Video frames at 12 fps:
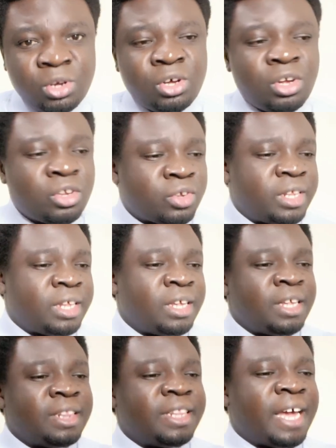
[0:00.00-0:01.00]
So
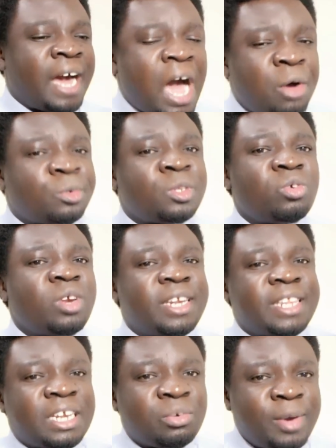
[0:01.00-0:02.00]
the house unit
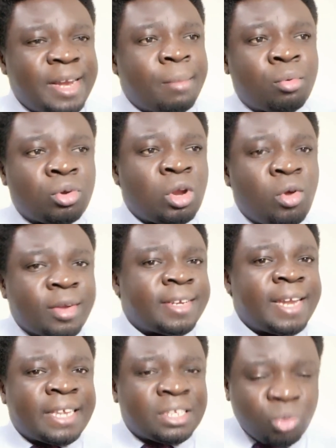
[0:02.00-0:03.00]
that William Ruto launched
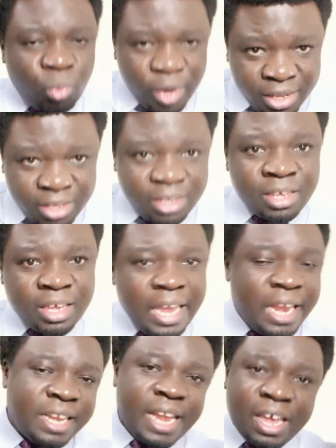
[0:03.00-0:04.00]
last week
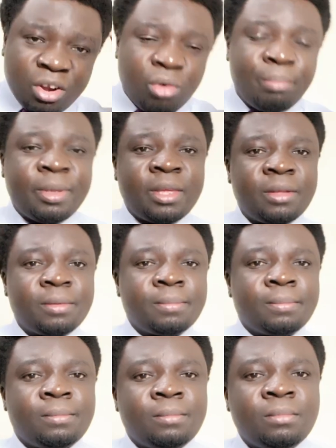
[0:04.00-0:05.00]
in Nairobi
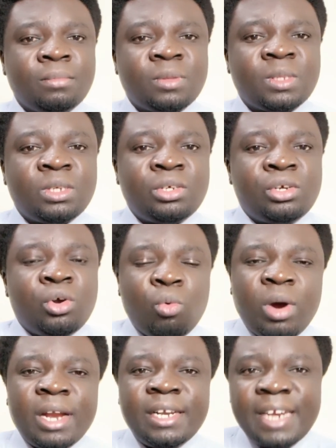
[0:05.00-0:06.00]

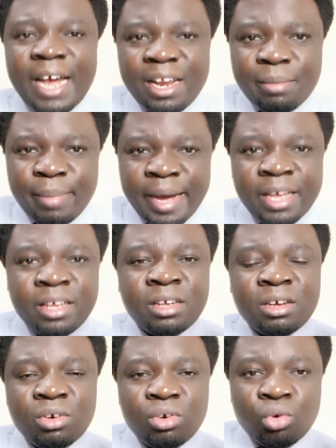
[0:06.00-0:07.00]
were done by
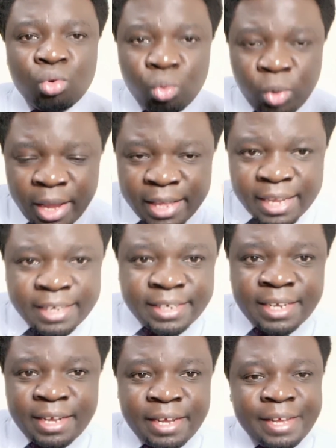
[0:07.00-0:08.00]
Uhuru Kenyatta.
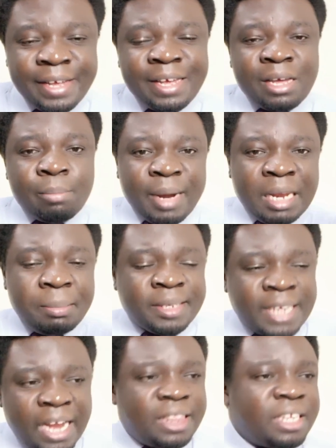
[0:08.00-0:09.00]
But
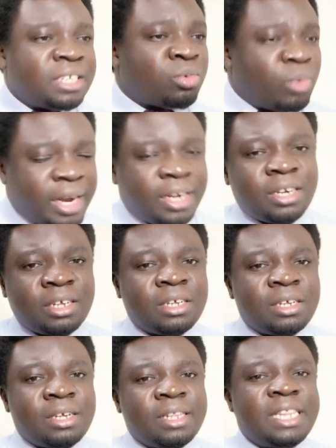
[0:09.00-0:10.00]
beside this one,
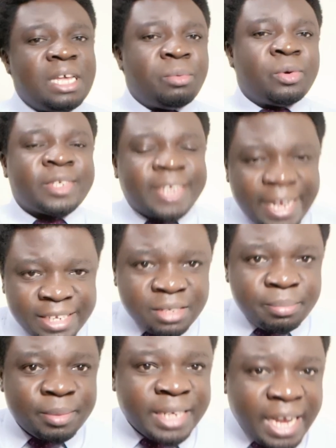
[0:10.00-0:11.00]
there was Kazi
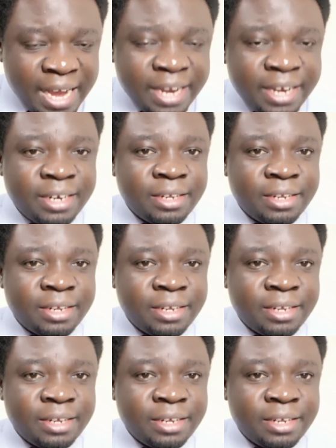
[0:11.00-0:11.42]
Mtaani.